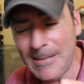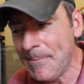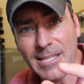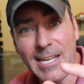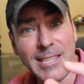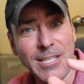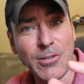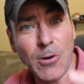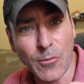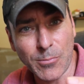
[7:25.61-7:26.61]
They think, I think
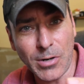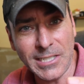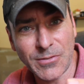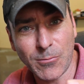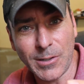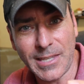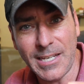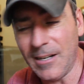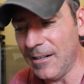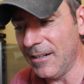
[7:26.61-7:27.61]
they're overpriced for what they
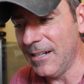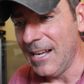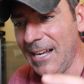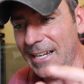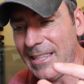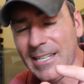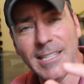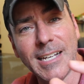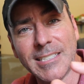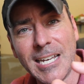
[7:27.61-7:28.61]
are. I think a
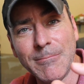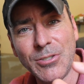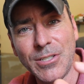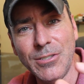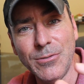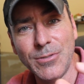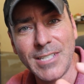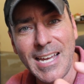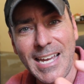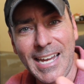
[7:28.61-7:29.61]
lot of times you can
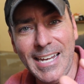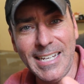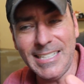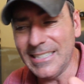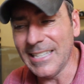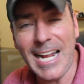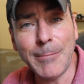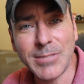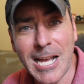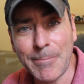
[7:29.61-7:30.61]
use a
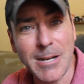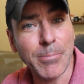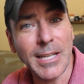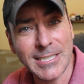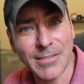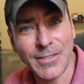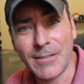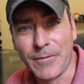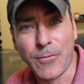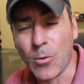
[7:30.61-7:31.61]
laptop in a place of
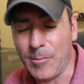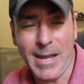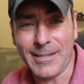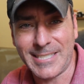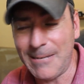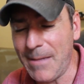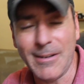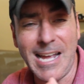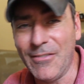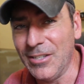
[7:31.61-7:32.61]
it for about the same
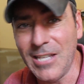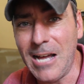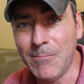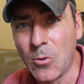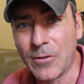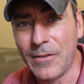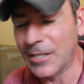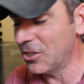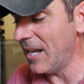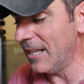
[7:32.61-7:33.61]
amount and have a lot more fun
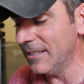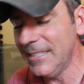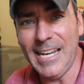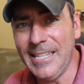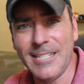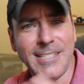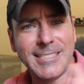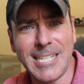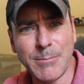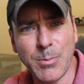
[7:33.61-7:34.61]
functionality, and then a lot
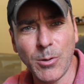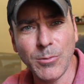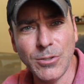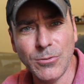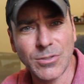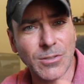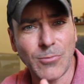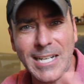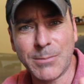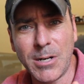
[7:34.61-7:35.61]
of times people will use
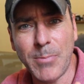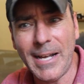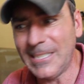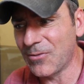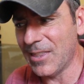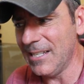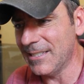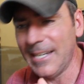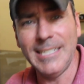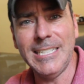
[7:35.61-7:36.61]
Raspberry Pis for things
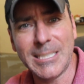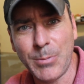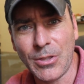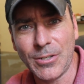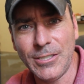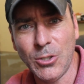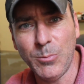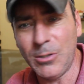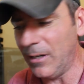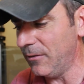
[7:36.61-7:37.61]
that an E S P thirty-two would
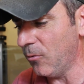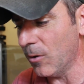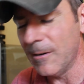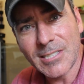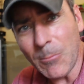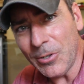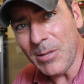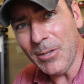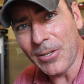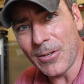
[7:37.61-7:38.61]
be great for. Somewhere in the
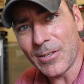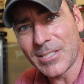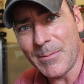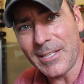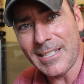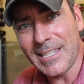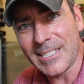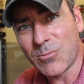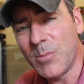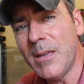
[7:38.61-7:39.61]
middle though, there's something like
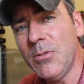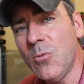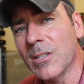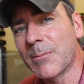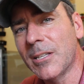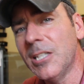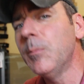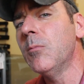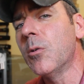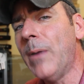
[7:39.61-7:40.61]
this where maybe you want something a little
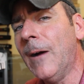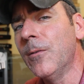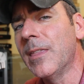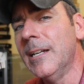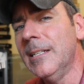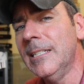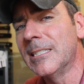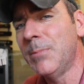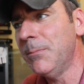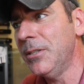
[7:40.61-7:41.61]
bit more power than an E
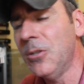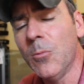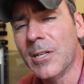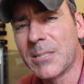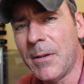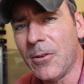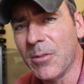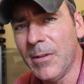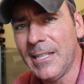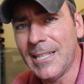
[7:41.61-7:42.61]
S P, but you don't want to spend all the
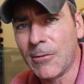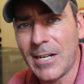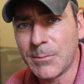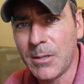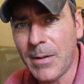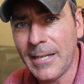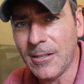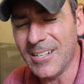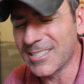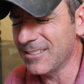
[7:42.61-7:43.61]
money that a Raspberry Pi
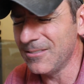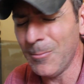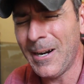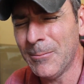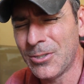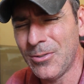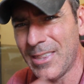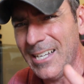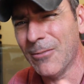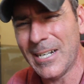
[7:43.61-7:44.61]
costs, because no matter how much you
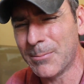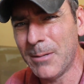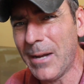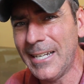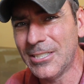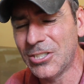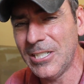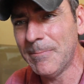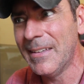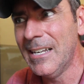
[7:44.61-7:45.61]
think a Raspberry Pi is
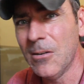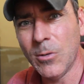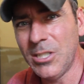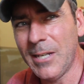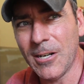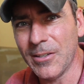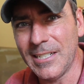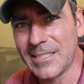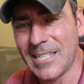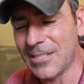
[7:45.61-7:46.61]
cheap, once you get all the
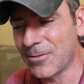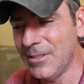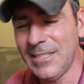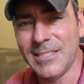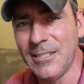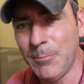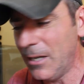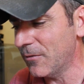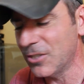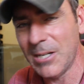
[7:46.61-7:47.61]
accessories and you
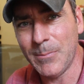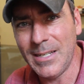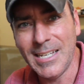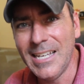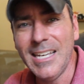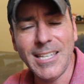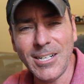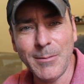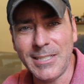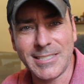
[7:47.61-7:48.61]
pay for shipping, they're
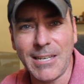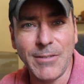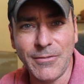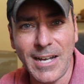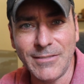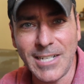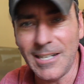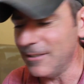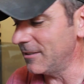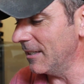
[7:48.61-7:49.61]
going to be seventy-five
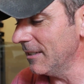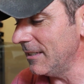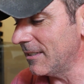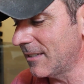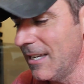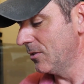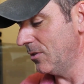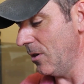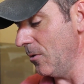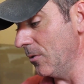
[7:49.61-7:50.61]
dollars at least.
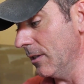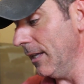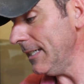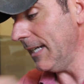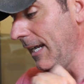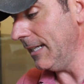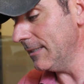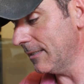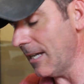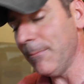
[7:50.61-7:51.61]
So the light
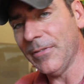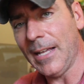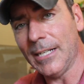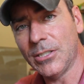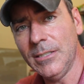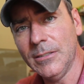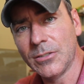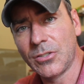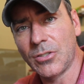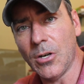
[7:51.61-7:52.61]
has stopped flashing,
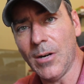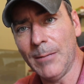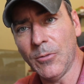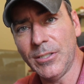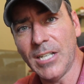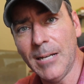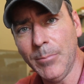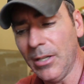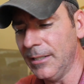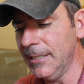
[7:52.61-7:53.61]
so I'm going to
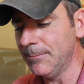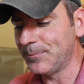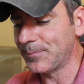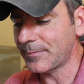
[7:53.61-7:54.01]
unplug it.